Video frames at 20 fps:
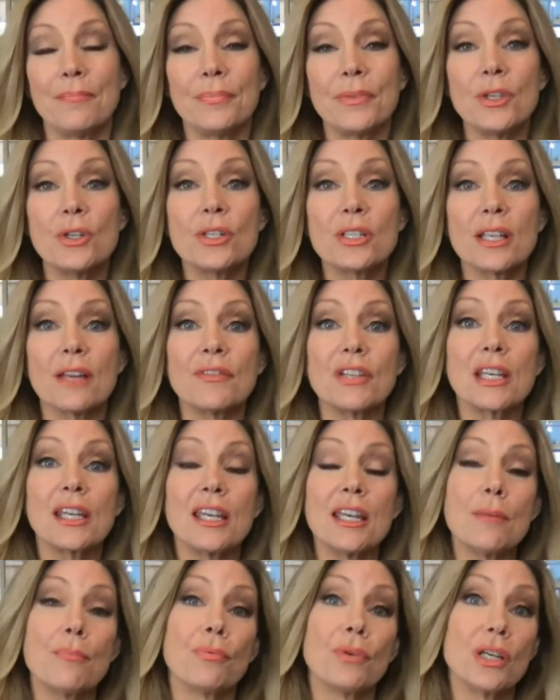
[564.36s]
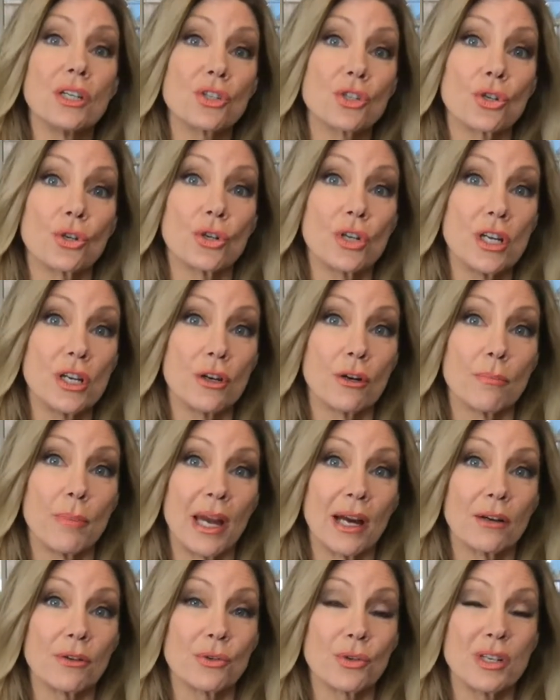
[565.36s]
You just have to keep reasserting your
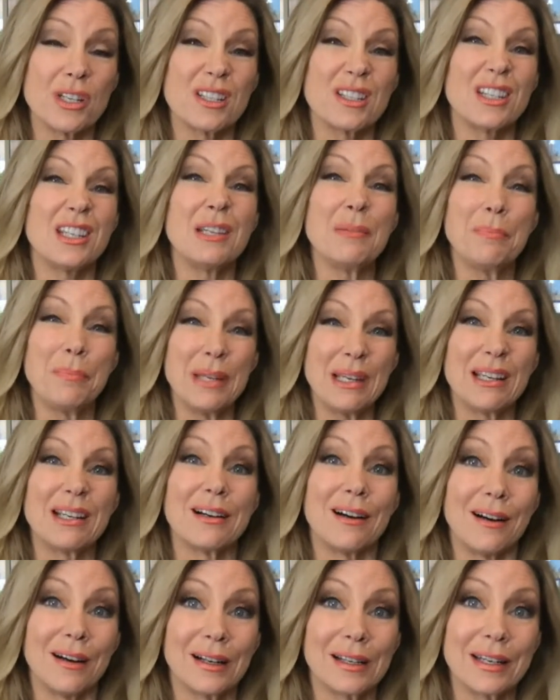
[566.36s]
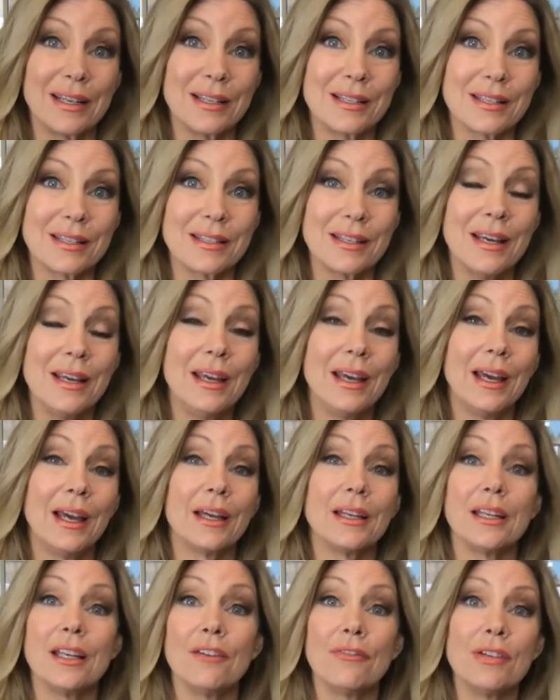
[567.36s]
boundaries, keep being honest.
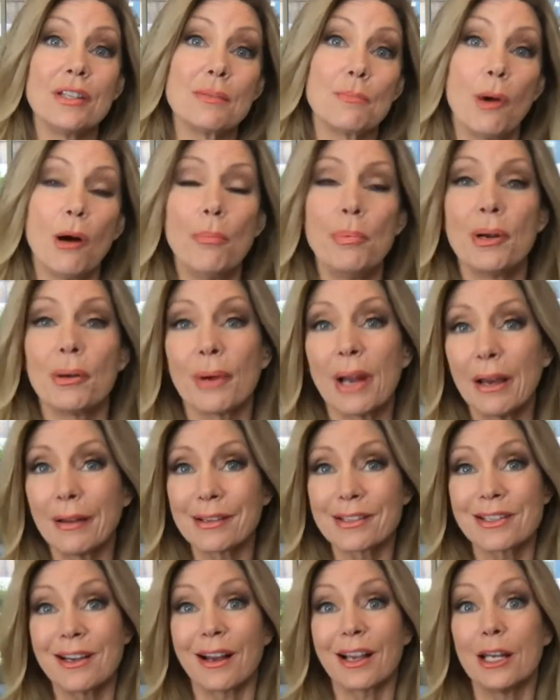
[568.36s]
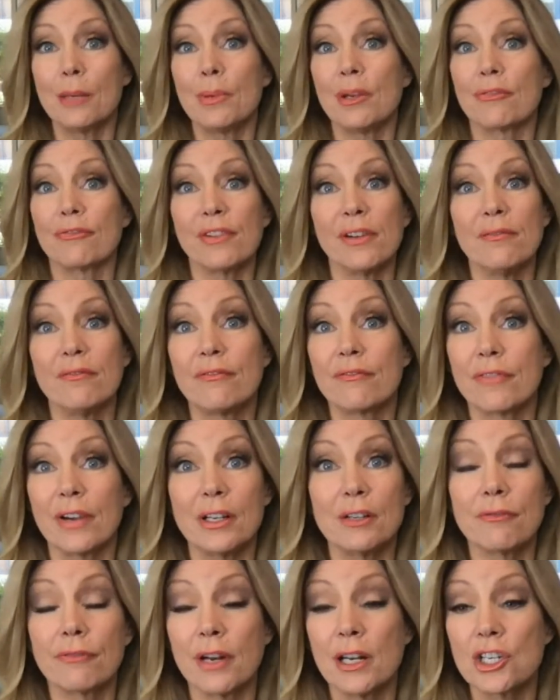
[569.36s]
And if he's moping around, it's not going to be a
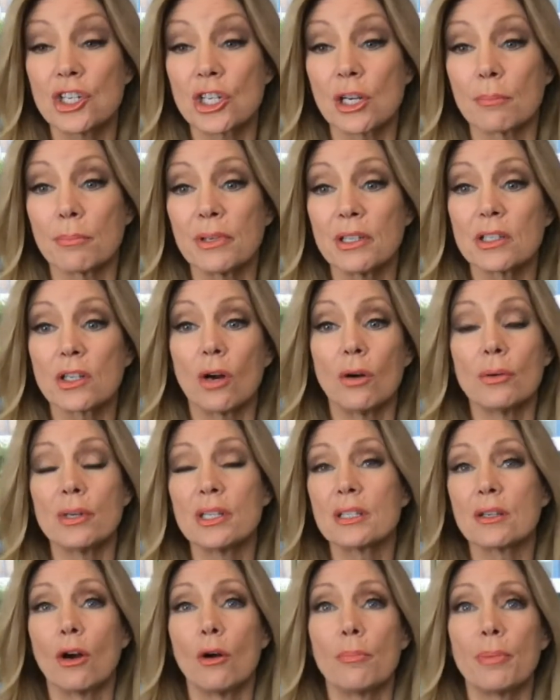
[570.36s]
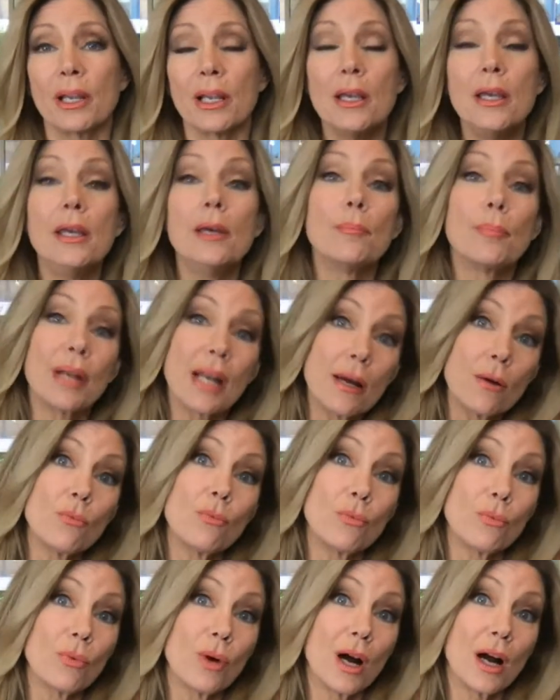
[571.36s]
fun friendship. He's always hoping.
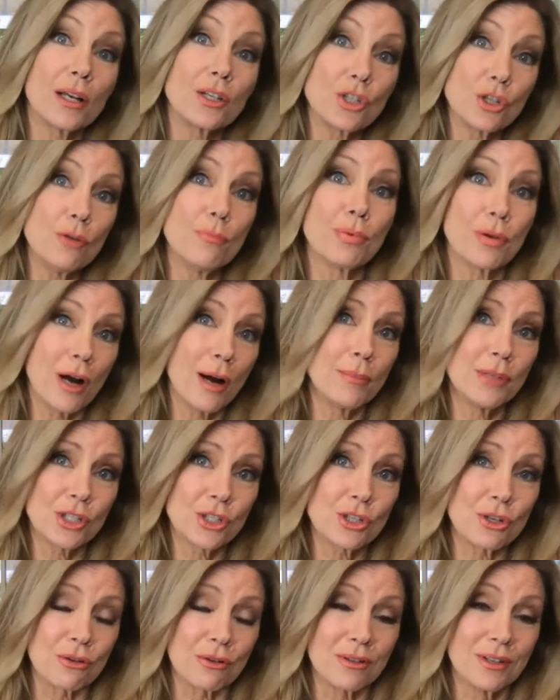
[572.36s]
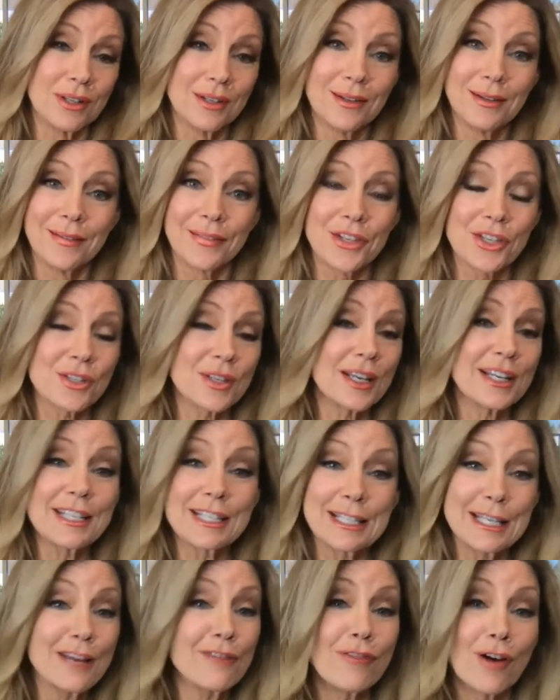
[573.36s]
But I do promise you, just like
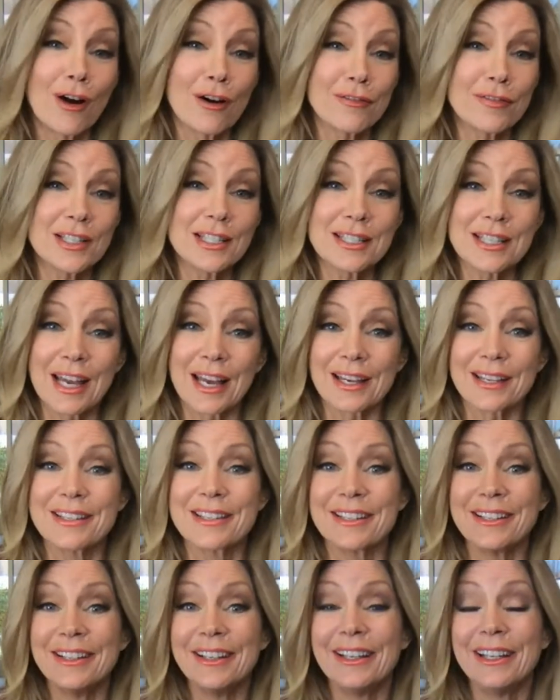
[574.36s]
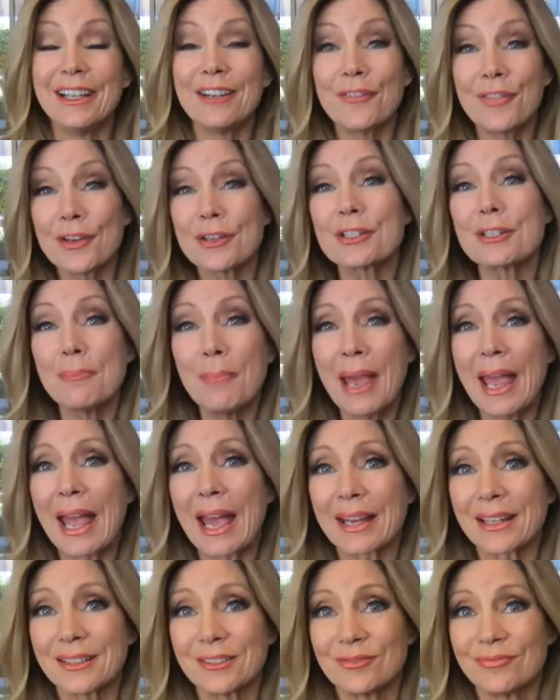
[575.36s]
Steve Harvey says, if there's a
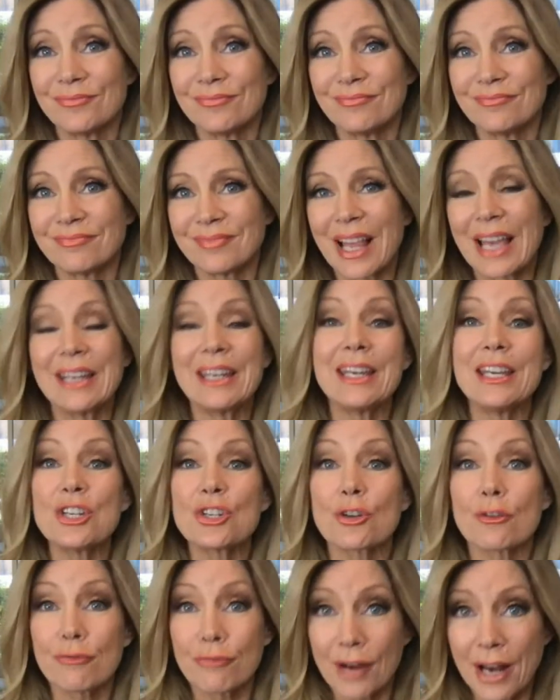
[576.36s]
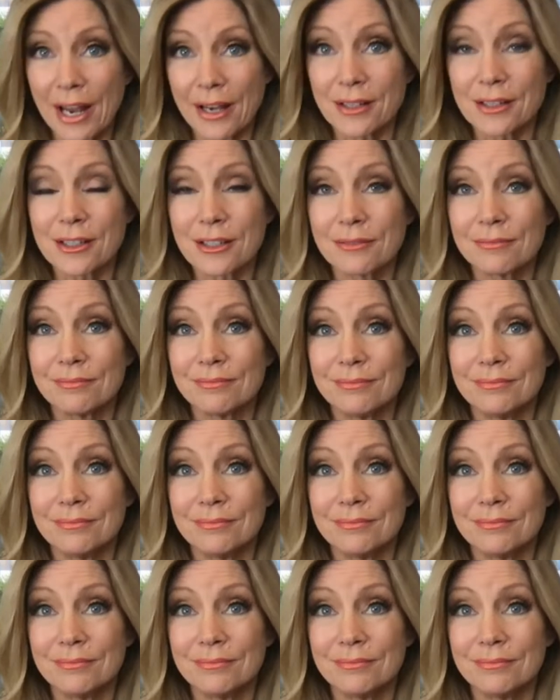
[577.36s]
man and he's your friend,